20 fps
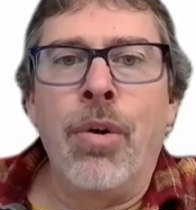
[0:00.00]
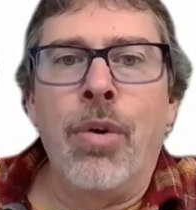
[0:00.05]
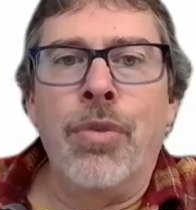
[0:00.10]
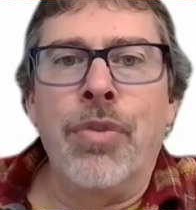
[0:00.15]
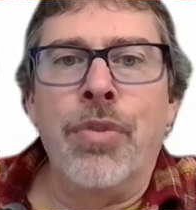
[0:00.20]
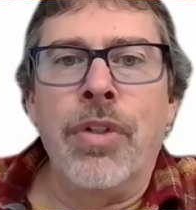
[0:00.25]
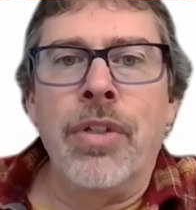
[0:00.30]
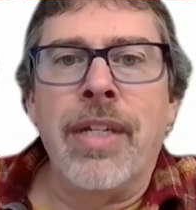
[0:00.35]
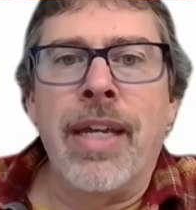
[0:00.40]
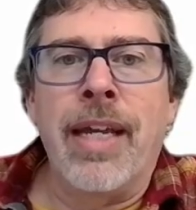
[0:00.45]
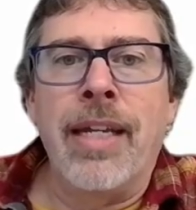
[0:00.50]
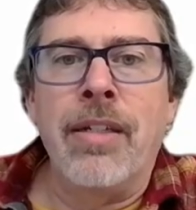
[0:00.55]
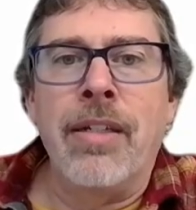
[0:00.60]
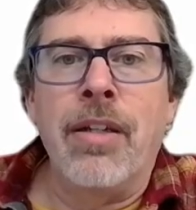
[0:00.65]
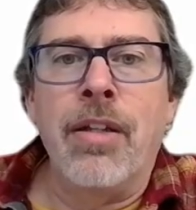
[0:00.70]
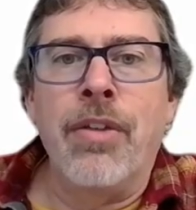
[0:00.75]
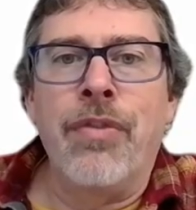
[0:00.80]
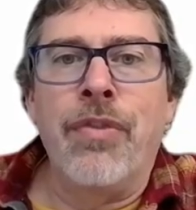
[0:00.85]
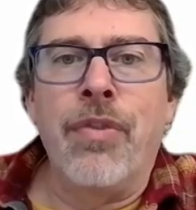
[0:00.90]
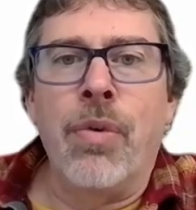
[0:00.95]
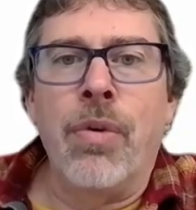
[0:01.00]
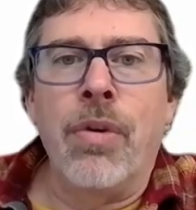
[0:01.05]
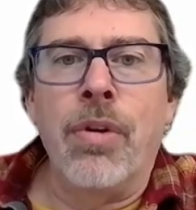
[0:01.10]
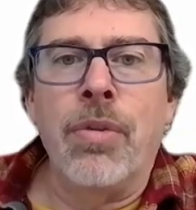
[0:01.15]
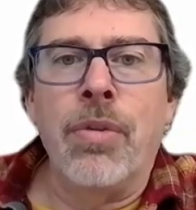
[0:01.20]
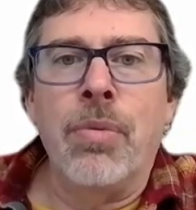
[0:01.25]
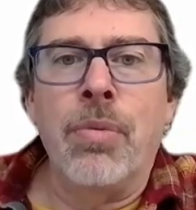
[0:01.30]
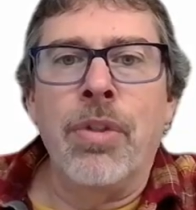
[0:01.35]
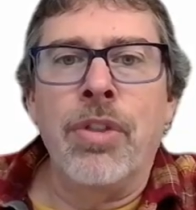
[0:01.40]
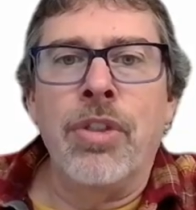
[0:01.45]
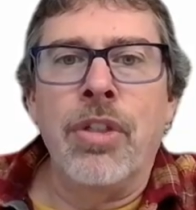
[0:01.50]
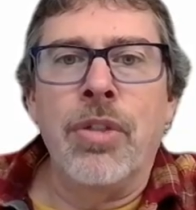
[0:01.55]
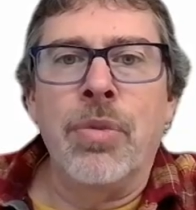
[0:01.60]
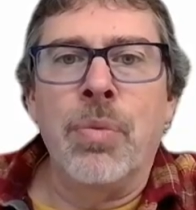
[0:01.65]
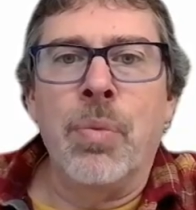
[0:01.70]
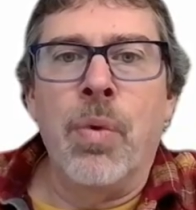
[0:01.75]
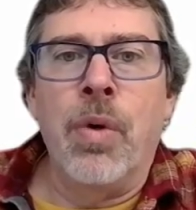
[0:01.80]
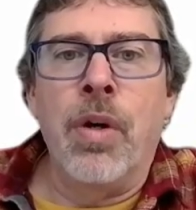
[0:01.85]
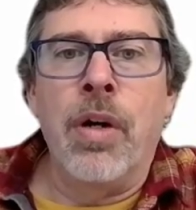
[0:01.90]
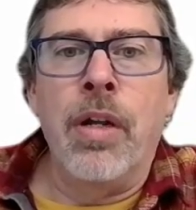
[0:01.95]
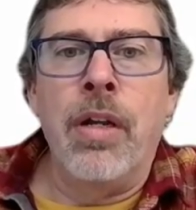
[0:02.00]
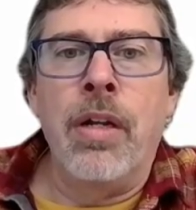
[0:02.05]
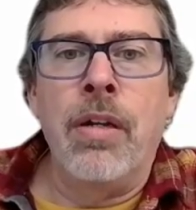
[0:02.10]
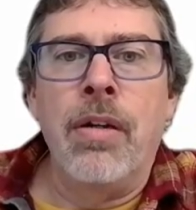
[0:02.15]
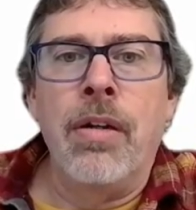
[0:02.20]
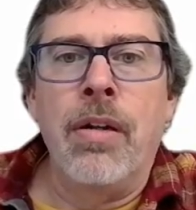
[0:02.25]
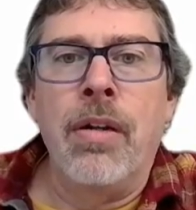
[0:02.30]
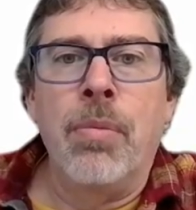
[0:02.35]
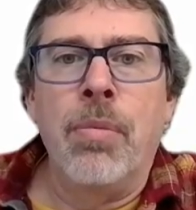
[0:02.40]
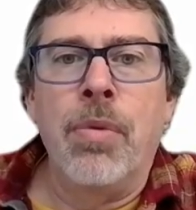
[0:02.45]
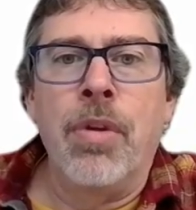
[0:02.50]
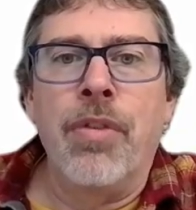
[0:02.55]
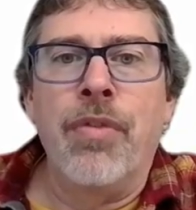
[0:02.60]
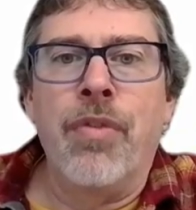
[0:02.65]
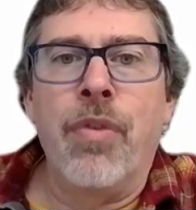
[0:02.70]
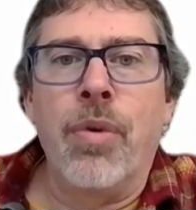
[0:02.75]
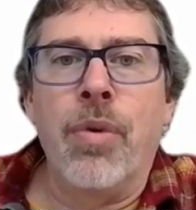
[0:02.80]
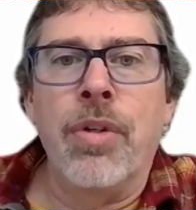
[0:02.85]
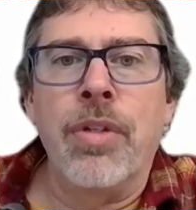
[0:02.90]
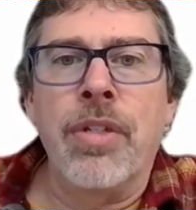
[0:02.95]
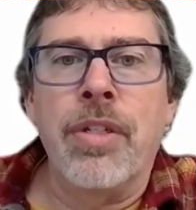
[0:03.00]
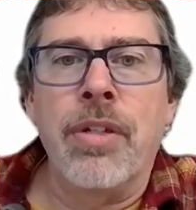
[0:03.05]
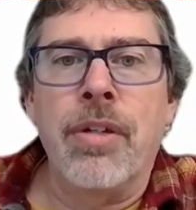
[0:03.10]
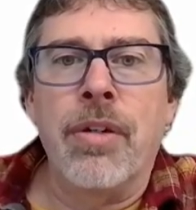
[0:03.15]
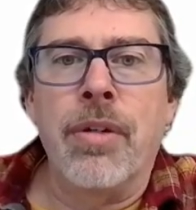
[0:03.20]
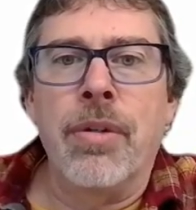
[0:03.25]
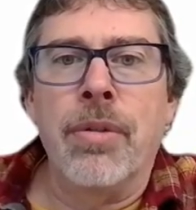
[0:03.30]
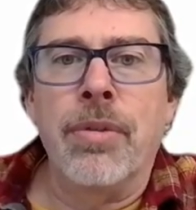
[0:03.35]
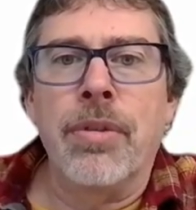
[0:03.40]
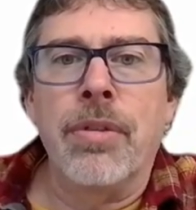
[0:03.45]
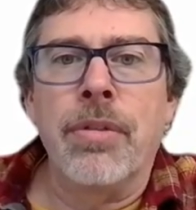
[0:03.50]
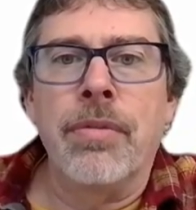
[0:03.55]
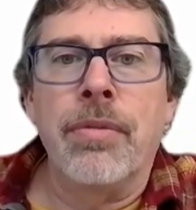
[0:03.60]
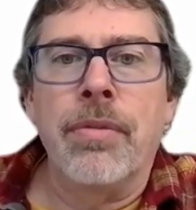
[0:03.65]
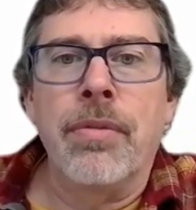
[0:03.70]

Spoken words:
over 10 to the fourth, which is 1 with 4 zeros,